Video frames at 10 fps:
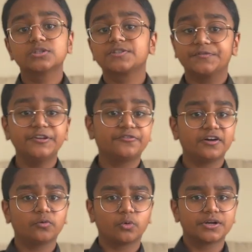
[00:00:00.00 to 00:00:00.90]
Once
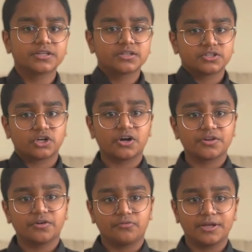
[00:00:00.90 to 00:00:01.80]
FIFA awarded
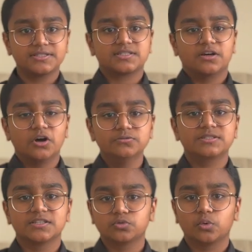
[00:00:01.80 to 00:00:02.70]
Qatar the rights to
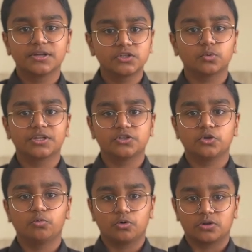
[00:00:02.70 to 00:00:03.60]
host the
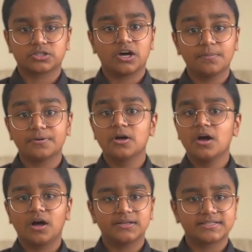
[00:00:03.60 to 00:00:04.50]
2022 World Cup
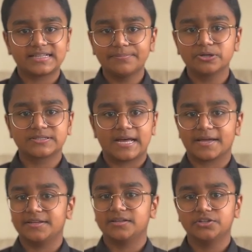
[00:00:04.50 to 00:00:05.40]
on December
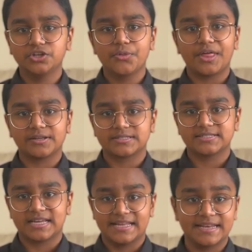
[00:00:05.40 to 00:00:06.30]
2nd,
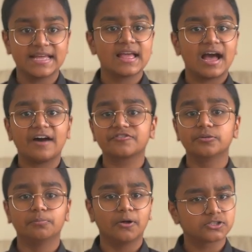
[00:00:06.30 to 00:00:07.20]
2010,
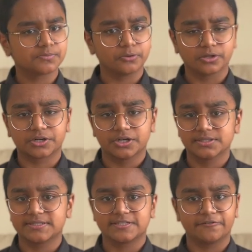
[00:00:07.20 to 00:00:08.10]
after multiple
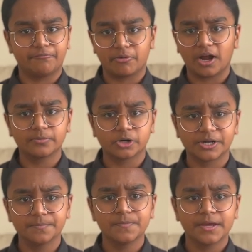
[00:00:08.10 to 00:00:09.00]
occurrences of
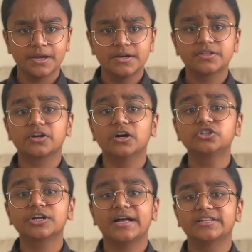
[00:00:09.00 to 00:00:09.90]
bribery, the
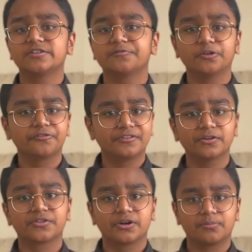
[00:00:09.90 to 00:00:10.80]
country had to
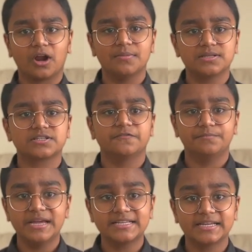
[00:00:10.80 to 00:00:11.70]
fulfill their promise
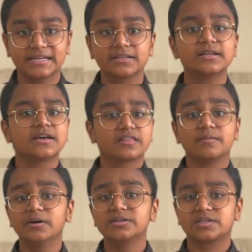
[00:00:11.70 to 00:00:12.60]
of making it
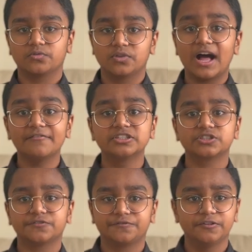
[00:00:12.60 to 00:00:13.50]
the most
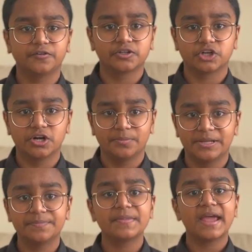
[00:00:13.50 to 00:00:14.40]
lavish FIFA
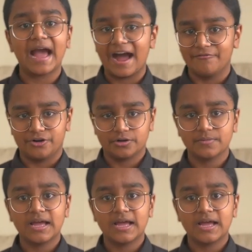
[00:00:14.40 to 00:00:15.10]
tournament ever,